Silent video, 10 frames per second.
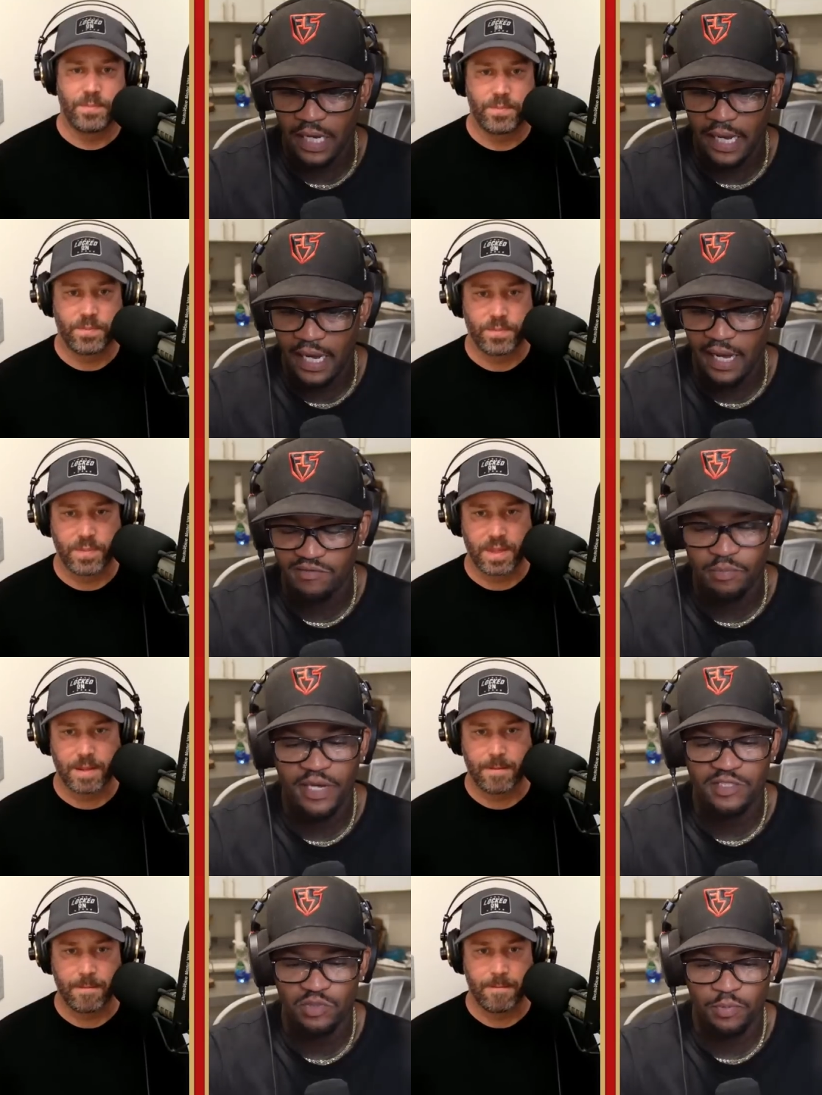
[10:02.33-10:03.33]
Speaker 1: I have the
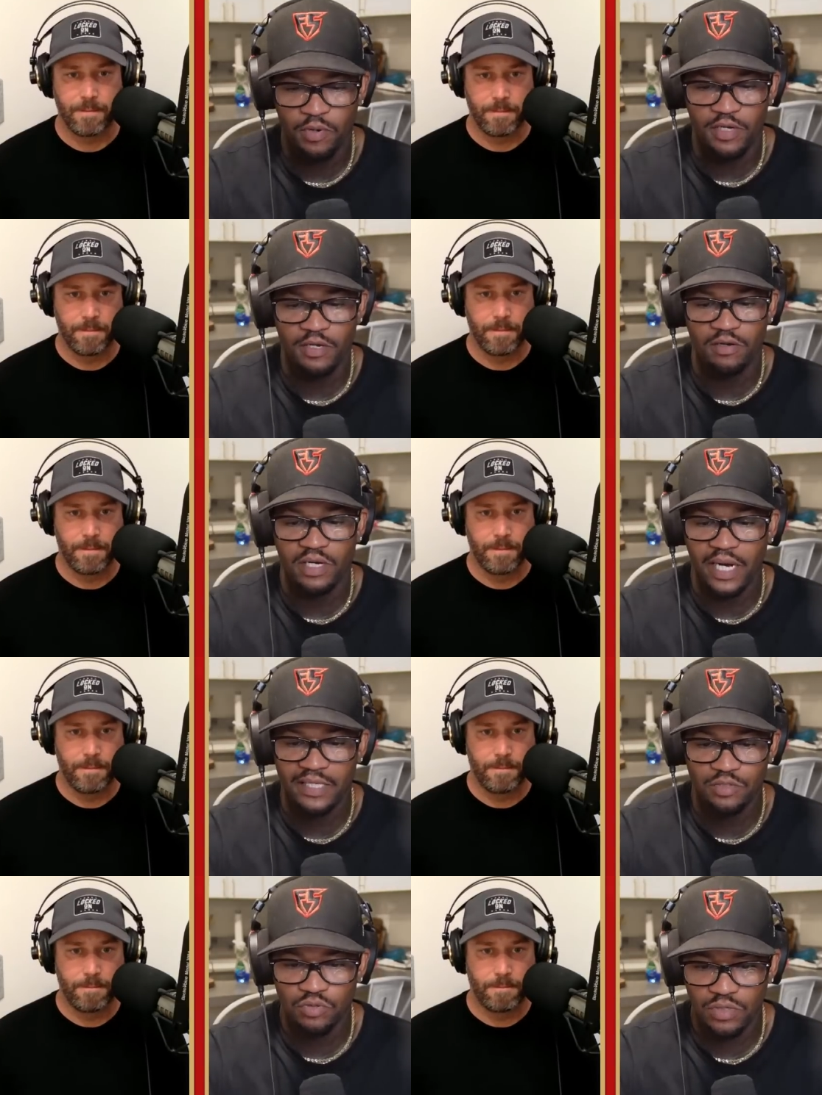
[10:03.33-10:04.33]
practice report here on
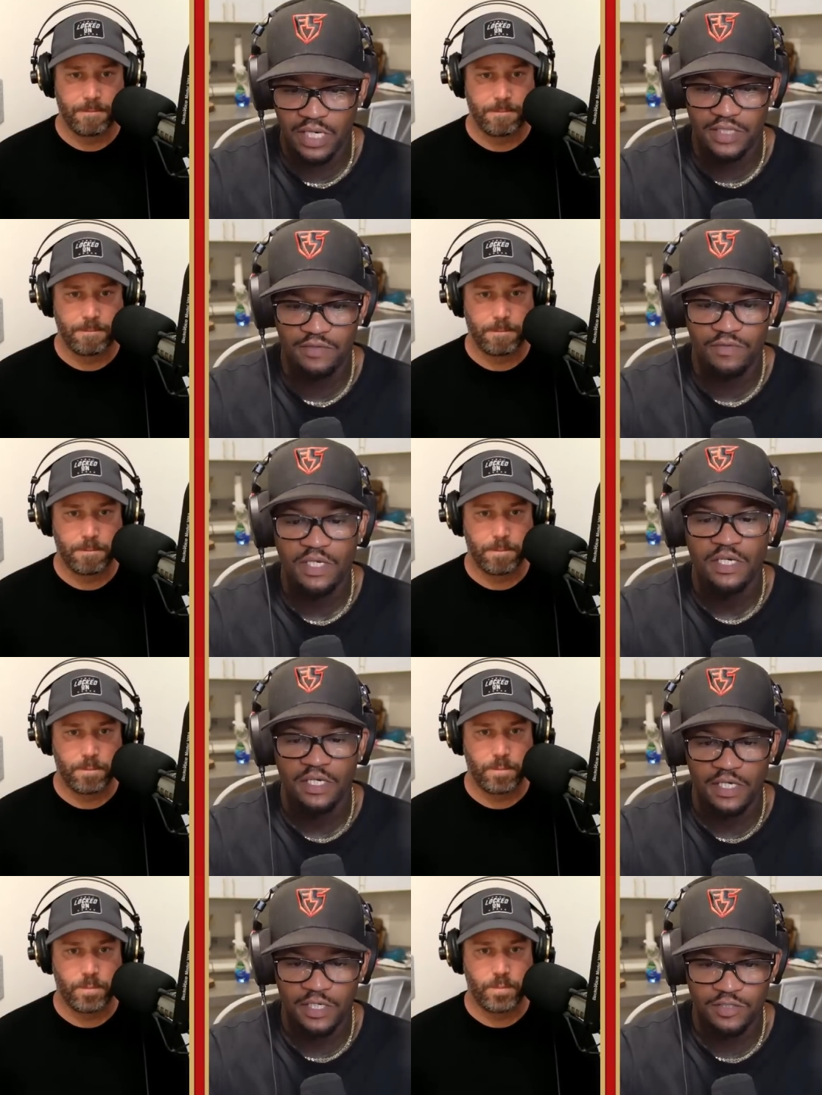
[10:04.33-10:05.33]
guys who are kind of
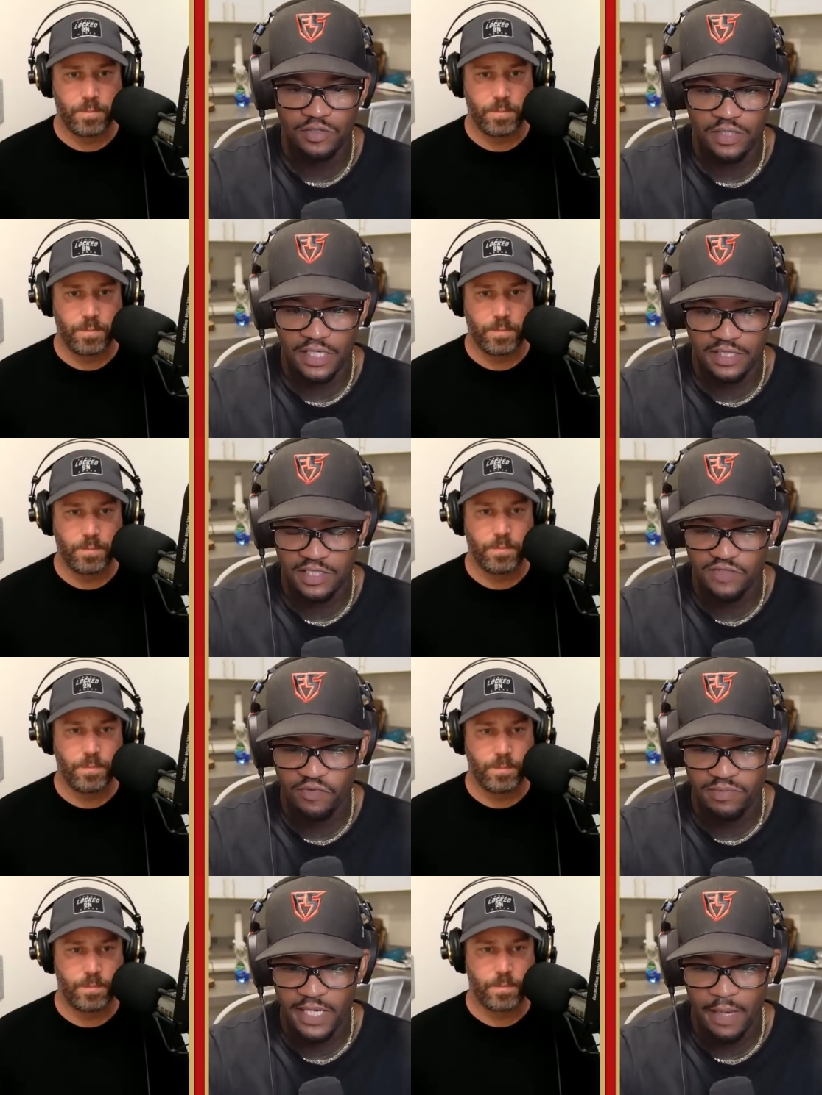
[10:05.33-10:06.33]
injured. And this is
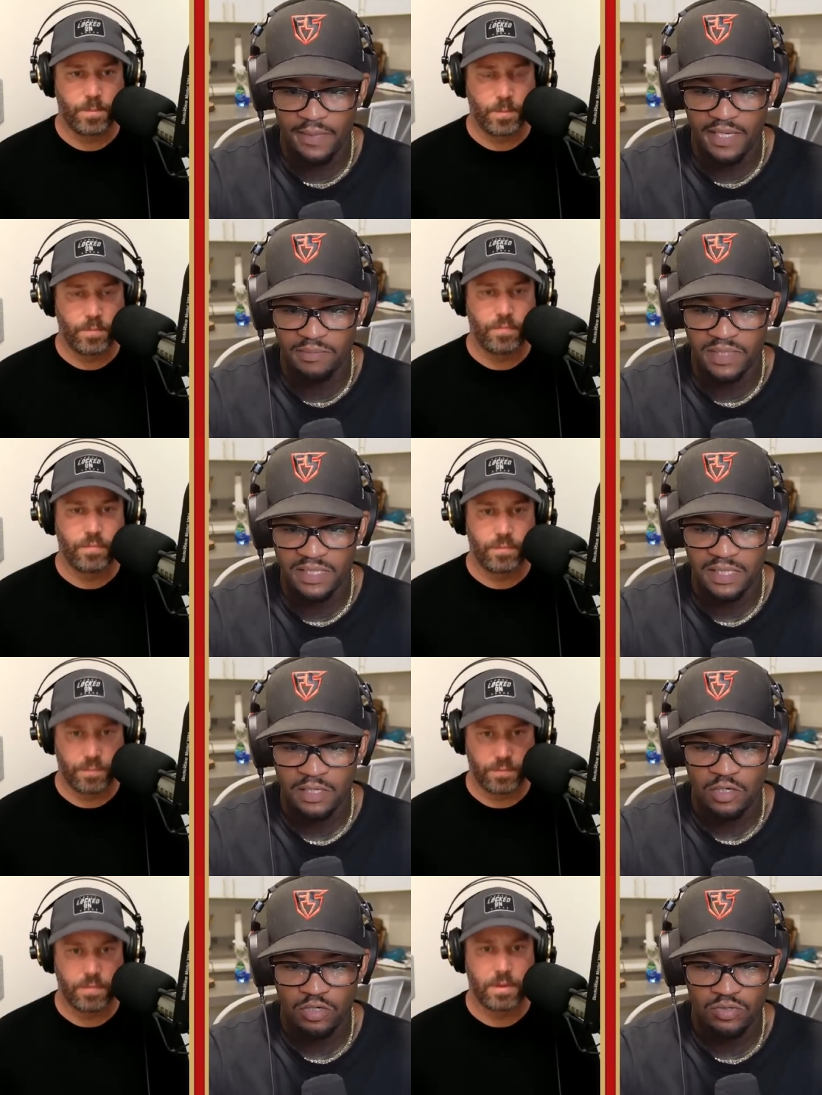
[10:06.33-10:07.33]
from Cam Inman,
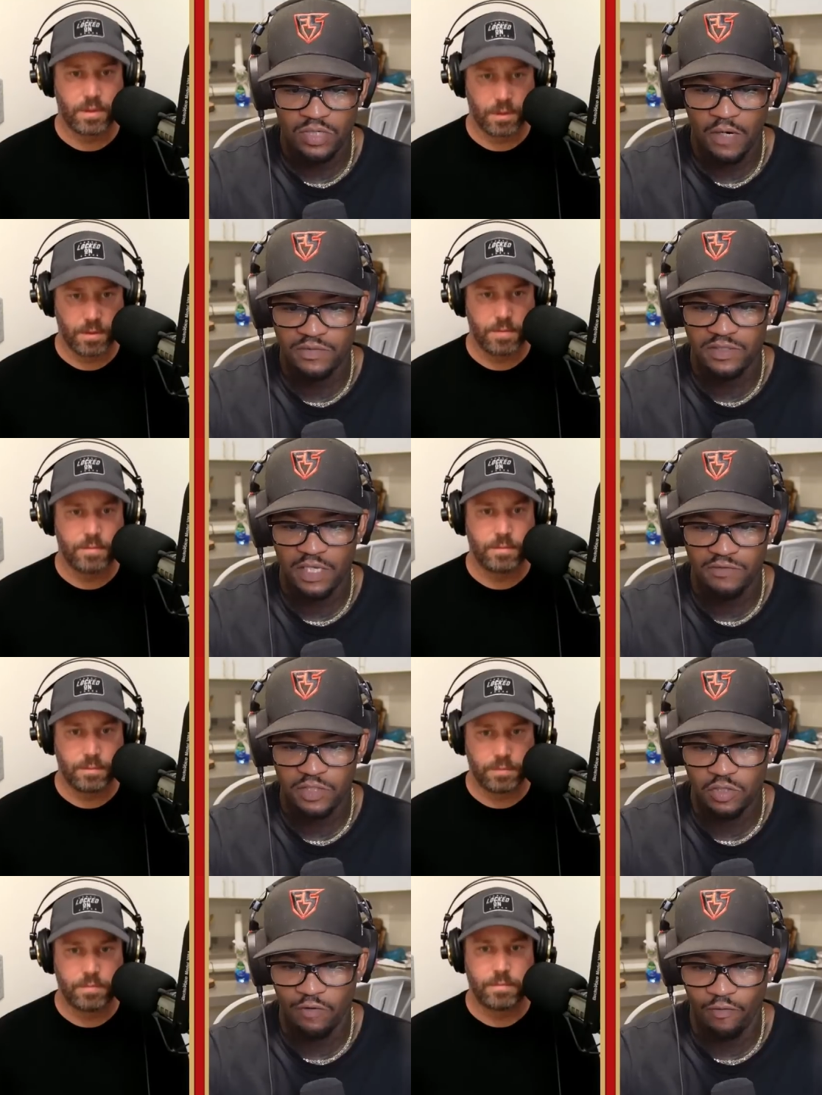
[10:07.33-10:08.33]
who covers the San
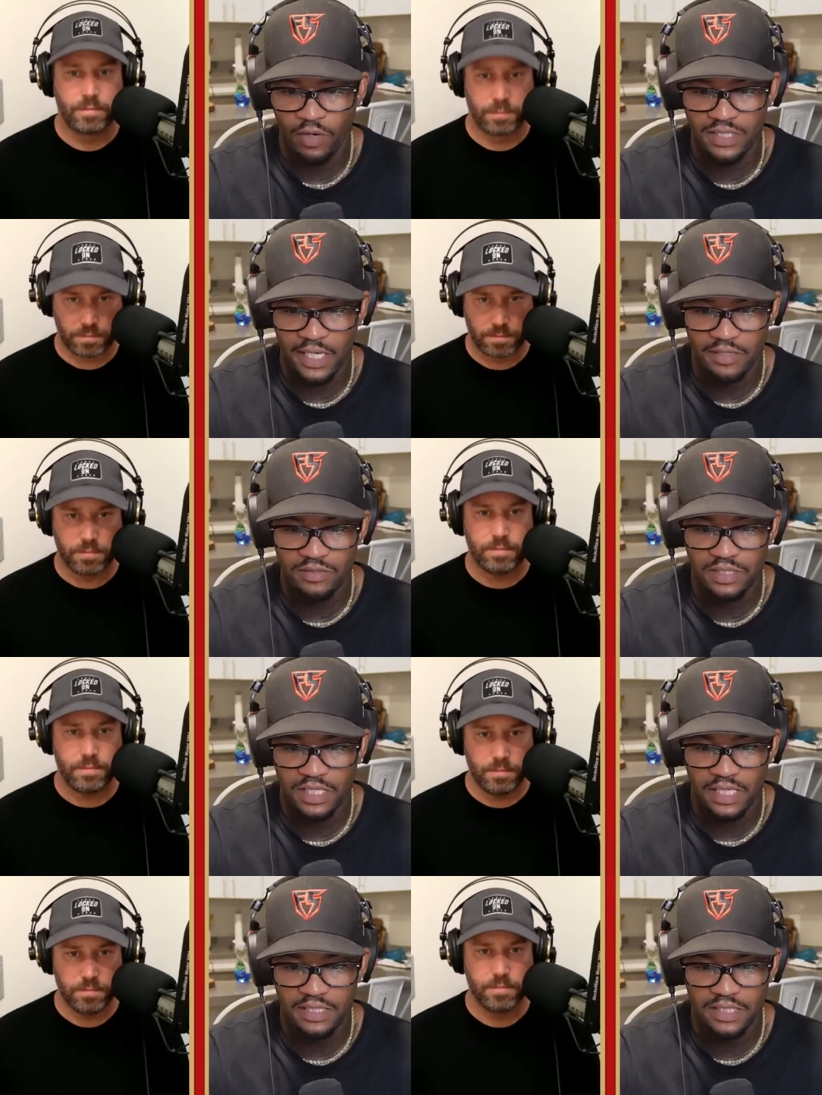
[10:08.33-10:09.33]
Francisco 49ers.
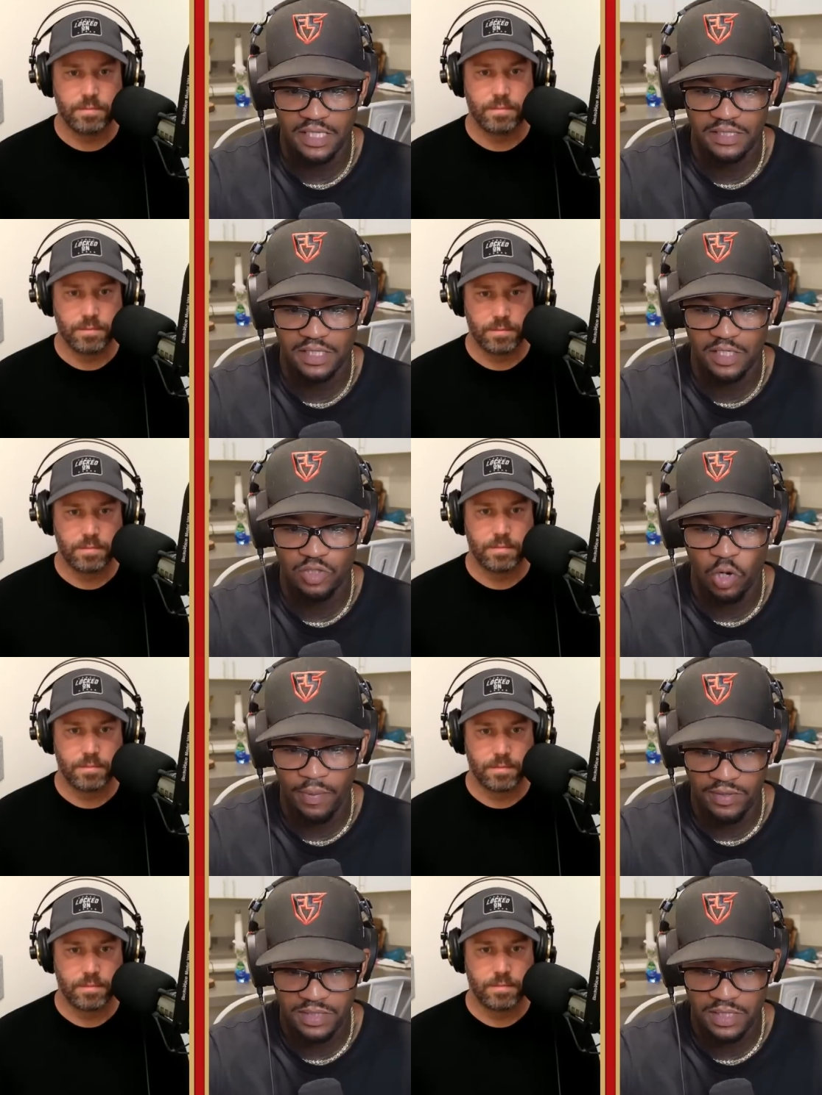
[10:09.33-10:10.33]
Uh, he says, uh, no
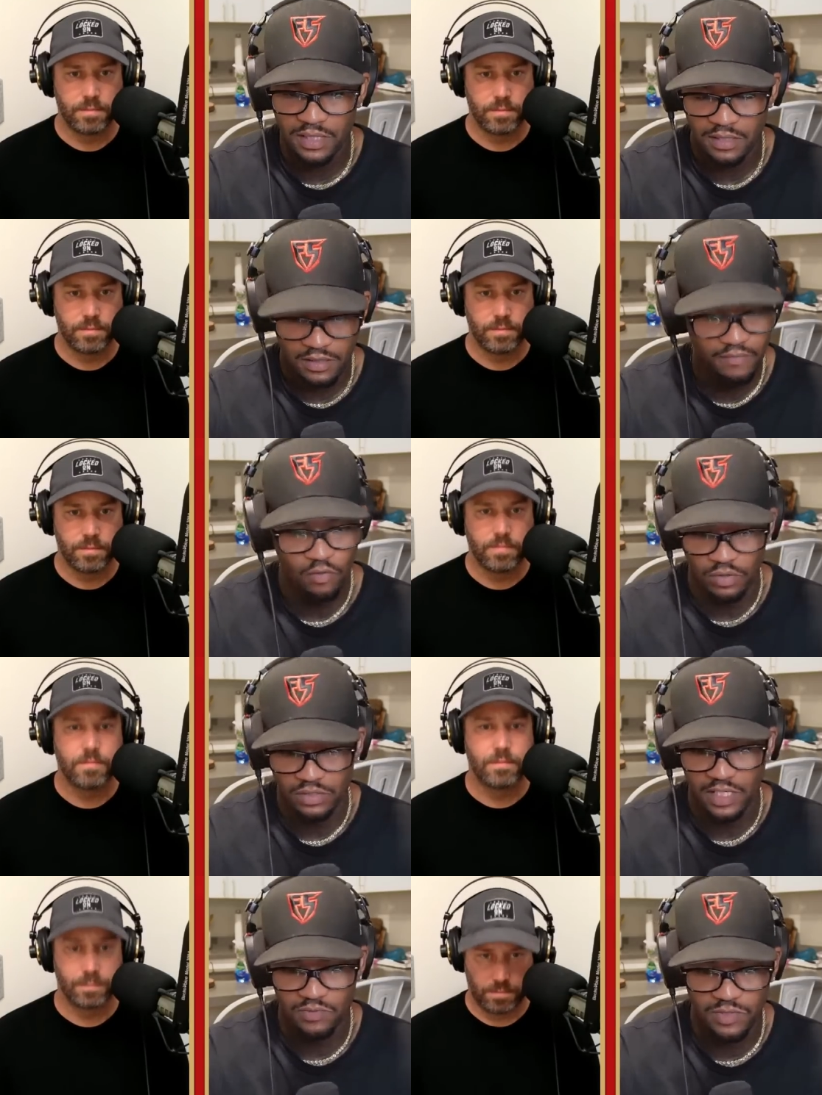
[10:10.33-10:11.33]
Bosa, of course,
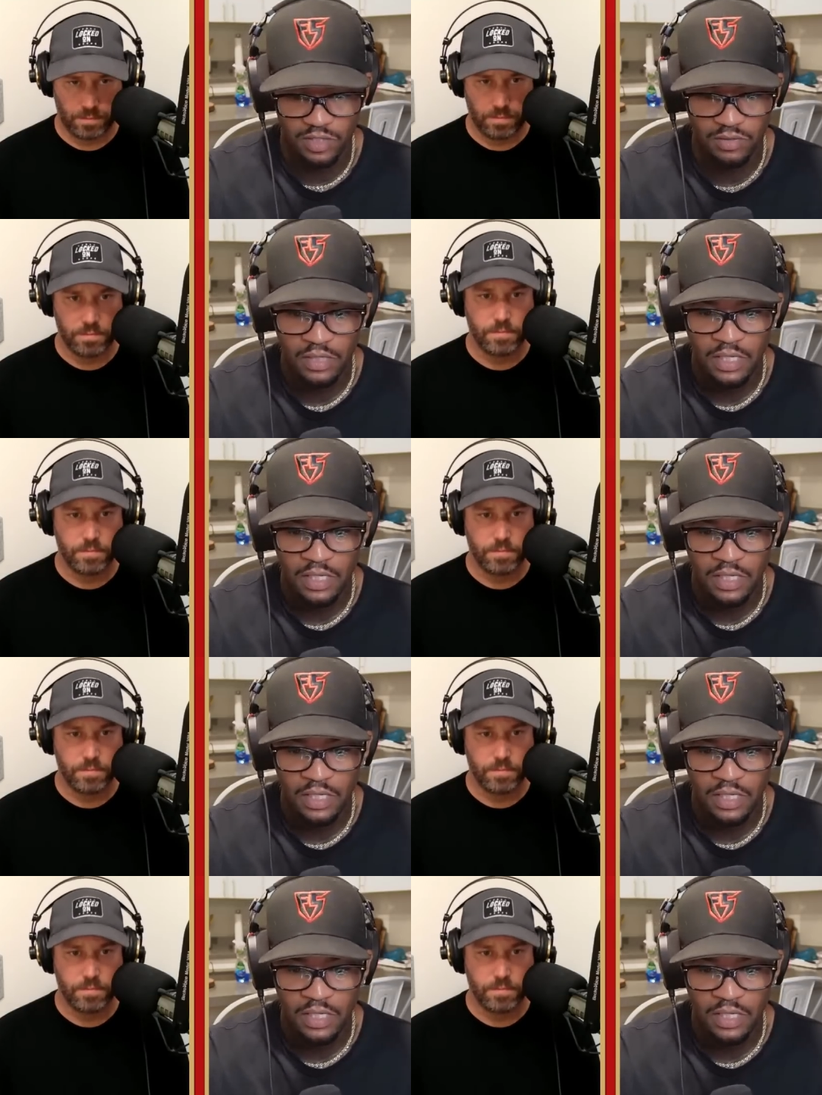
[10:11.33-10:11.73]
as we know.